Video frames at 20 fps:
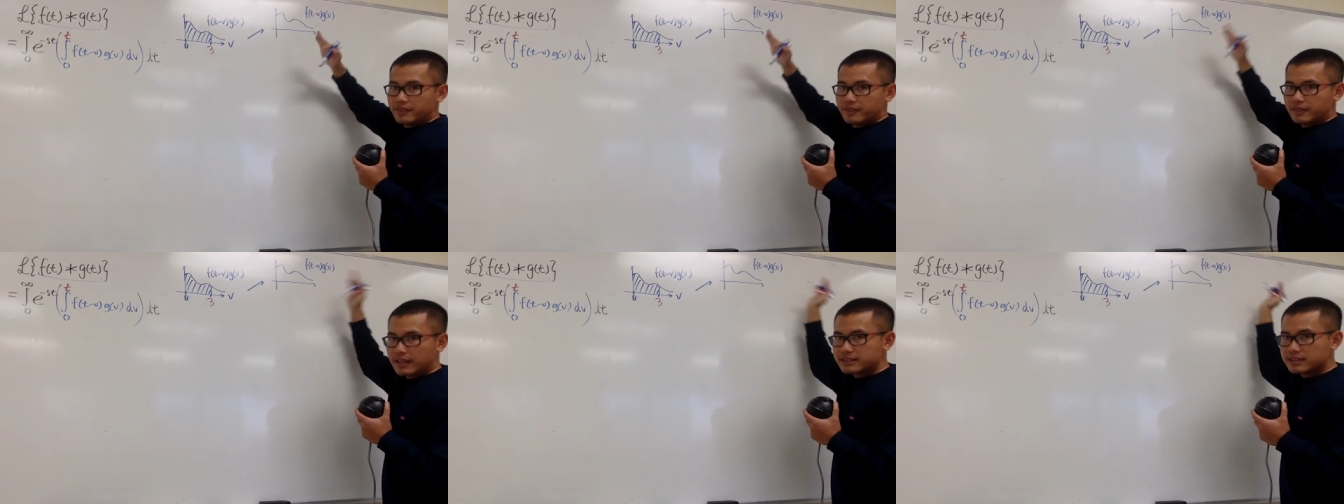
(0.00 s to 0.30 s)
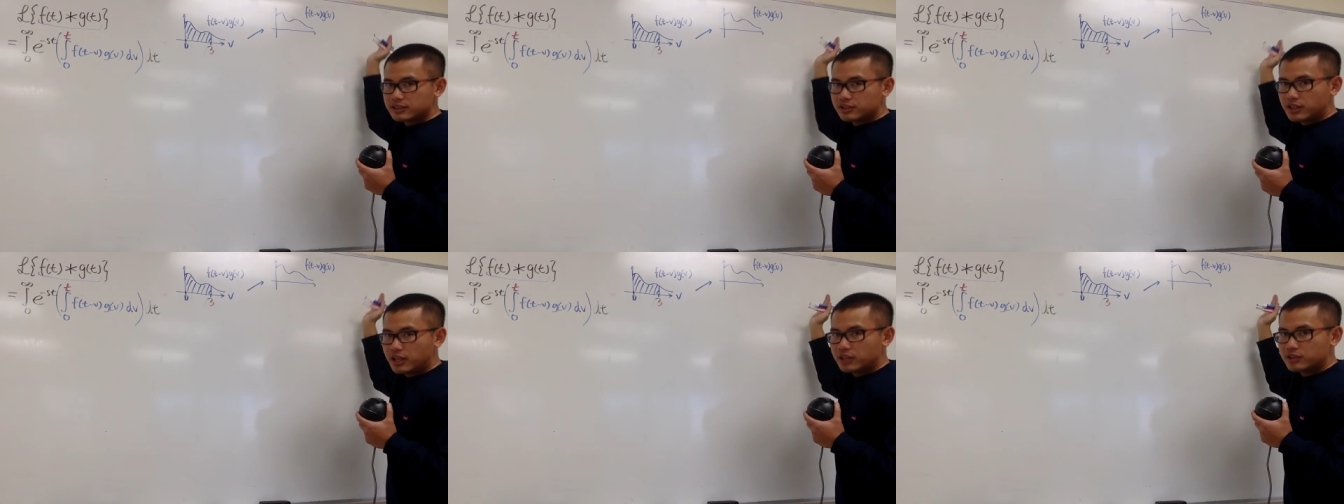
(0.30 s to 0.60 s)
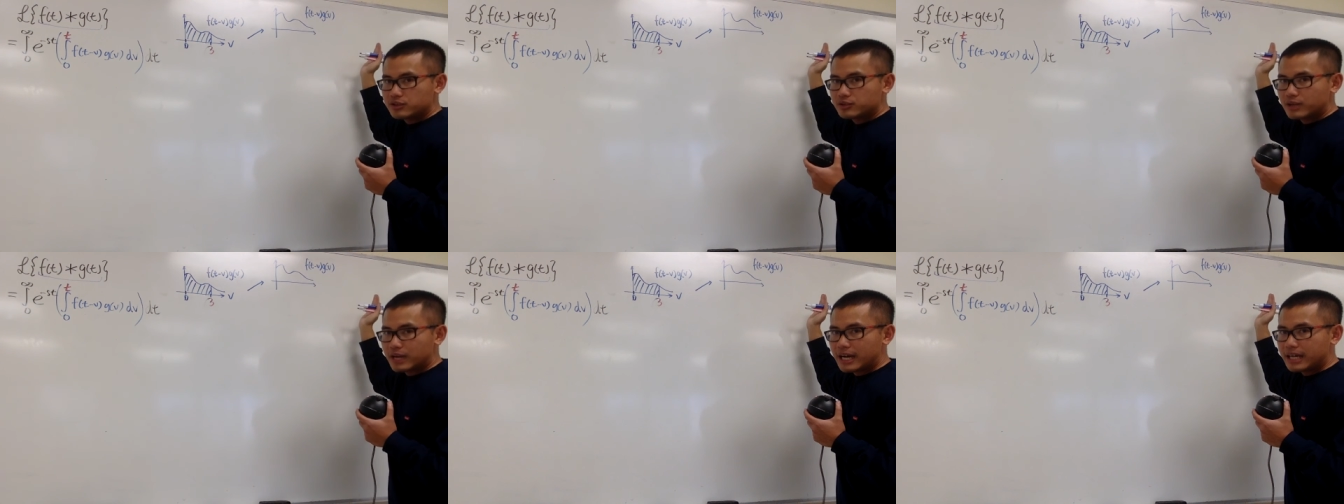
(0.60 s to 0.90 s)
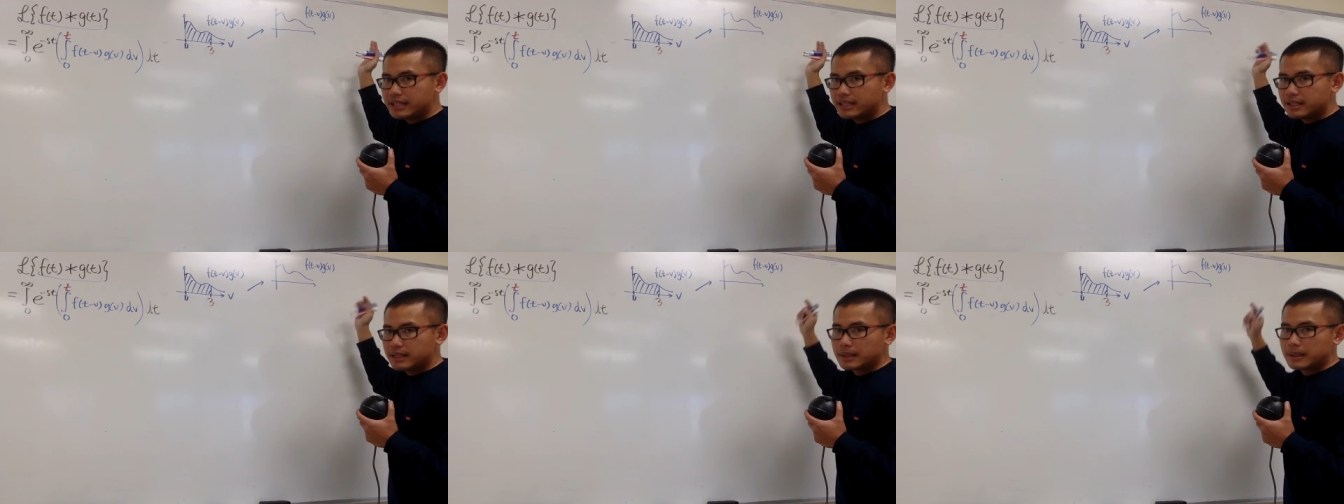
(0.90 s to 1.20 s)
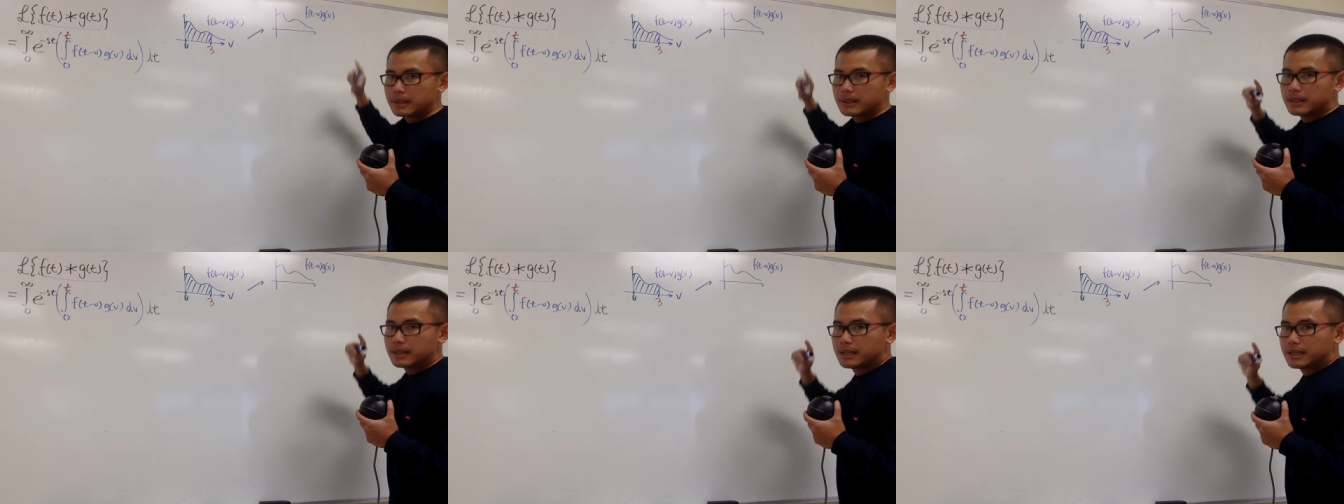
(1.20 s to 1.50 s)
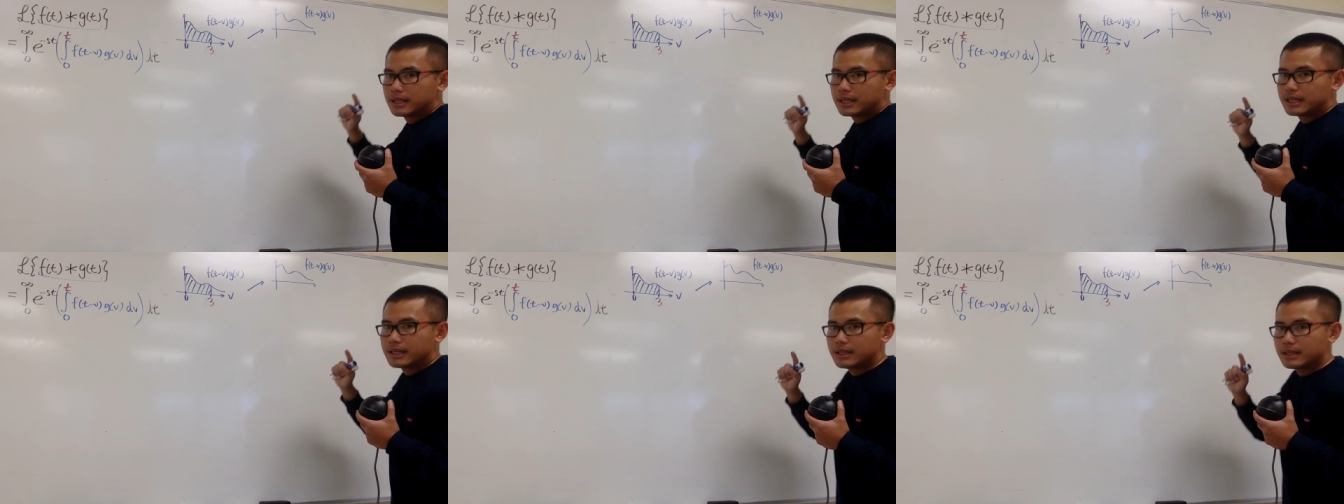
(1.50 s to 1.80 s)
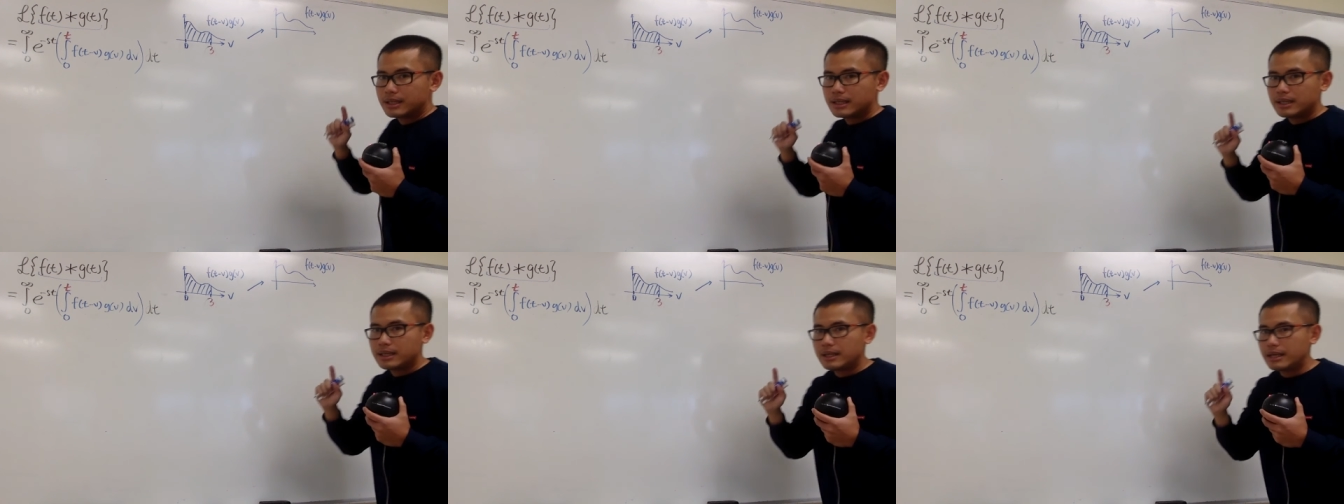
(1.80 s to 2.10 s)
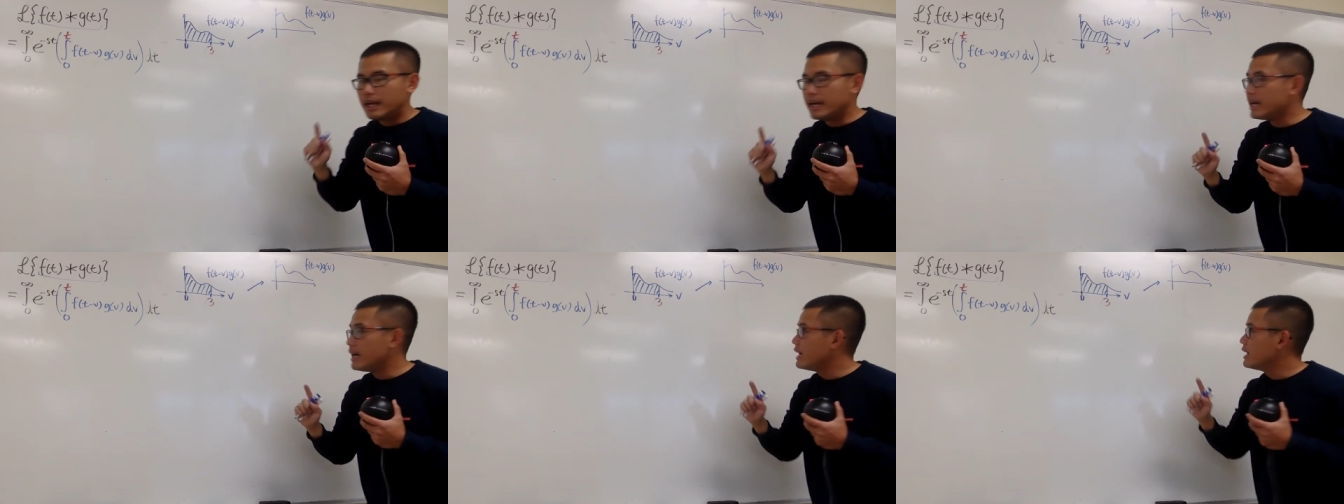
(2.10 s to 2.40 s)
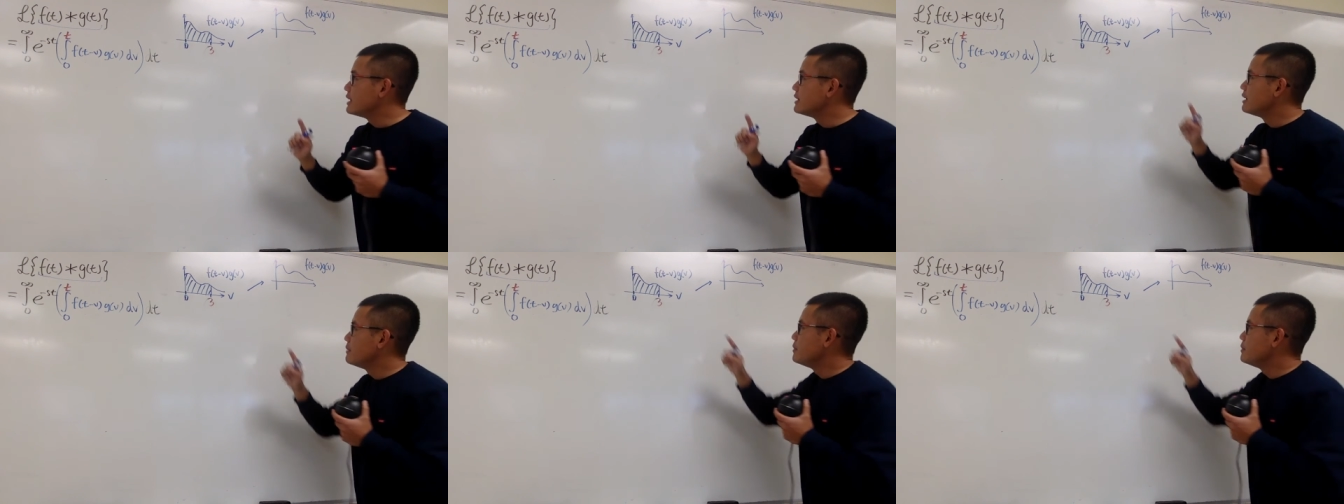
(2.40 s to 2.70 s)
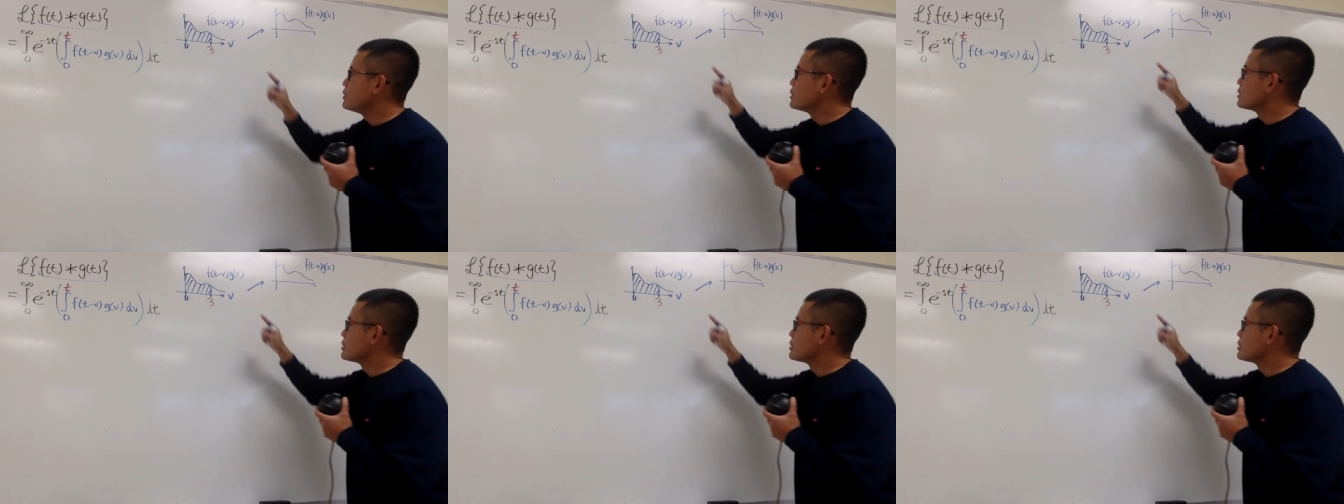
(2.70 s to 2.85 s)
Nothing changed, right? And let me